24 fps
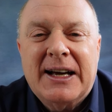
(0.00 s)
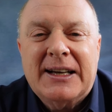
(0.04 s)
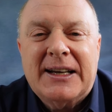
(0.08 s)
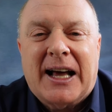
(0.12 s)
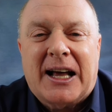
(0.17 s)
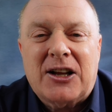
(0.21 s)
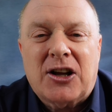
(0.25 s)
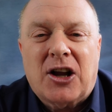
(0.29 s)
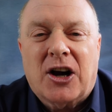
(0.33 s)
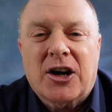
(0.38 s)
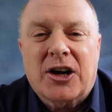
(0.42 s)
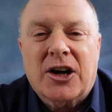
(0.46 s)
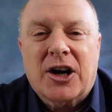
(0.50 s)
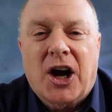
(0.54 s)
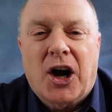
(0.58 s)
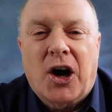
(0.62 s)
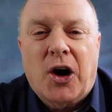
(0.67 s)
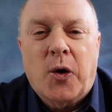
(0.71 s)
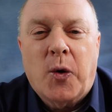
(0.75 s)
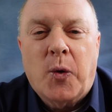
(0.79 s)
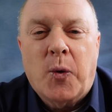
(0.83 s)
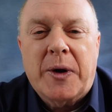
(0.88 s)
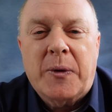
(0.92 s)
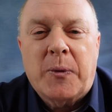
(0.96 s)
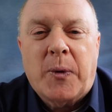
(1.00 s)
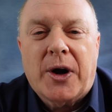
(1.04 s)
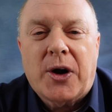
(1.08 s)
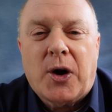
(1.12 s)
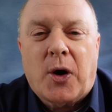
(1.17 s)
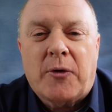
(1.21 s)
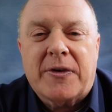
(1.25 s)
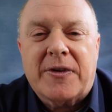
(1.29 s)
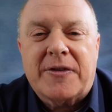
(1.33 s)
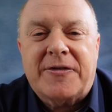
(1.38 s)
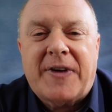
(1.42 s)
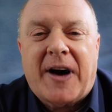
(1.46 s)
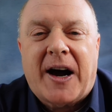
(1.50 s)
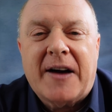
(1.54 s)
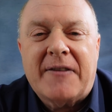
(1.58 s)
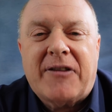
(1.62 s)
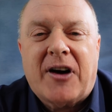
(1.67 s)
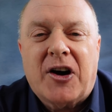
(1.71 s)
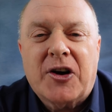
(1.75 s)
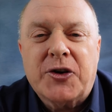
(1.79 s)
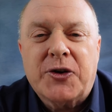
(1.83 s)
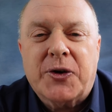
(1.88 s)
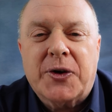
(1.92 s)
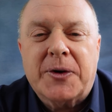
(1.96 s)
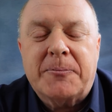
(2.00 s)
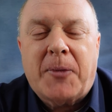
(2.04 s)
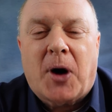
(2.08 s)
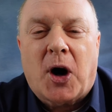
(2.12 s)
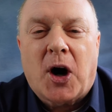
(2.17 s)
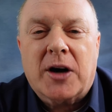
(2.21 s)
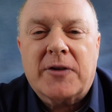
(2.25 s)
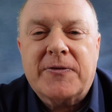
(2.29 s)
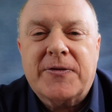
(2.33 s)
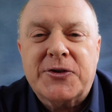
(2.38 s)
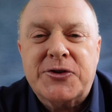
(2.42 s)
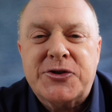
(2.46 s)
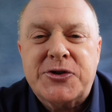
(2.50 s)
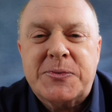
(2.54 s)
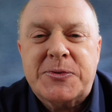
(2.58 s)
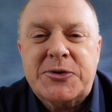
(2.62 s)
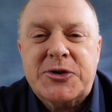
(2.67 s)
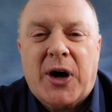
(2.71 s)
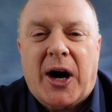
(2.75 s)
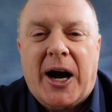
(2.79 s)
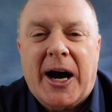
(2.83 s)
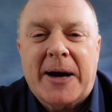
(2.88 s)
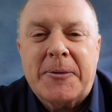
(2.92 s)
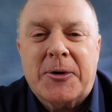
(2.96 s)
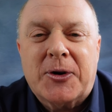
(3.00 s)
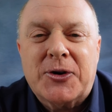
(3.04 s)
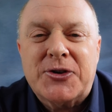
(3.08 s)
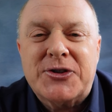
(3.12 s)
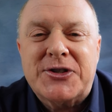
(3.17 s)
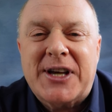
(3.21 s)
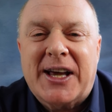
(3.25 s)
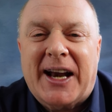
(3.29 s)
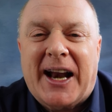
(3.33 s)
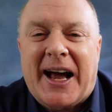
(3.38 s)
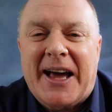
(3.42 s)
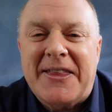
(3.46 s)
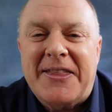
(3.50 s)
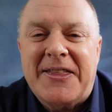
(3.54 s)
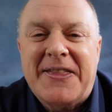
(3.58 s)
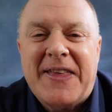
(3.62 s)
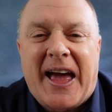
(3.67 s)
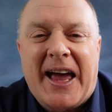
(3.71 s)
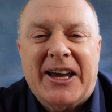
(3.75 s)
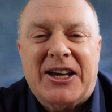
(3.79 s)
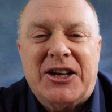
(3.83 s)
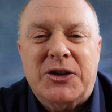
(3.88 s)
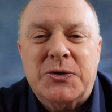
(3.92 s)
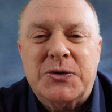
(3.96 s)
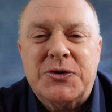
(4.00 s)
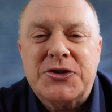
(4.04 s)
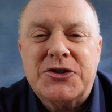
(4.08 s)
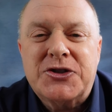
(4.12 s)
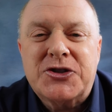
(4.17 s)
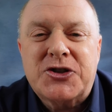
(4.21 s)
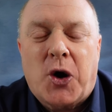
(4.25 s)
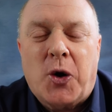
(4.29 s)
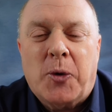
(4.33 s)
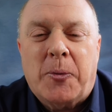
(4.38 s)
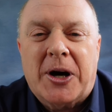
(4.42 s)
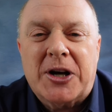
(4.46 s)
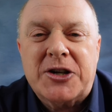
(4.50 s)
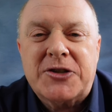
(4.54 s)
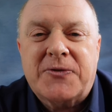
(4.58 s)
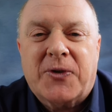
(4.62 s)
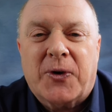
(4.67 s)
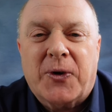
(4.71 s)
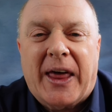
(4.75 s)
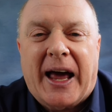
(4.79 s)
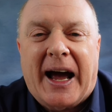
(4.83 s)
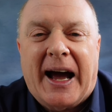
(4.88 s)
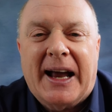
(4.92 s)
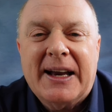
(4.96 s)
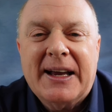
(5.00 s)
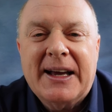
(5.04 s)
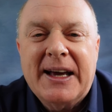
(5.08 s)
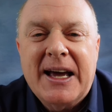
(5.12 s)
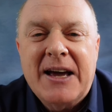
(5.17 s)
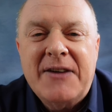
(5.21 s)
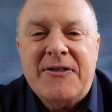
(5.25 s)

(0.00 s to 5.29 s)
Not long ago, we went over the 500 mark for subscribers, and I thank you so much for that.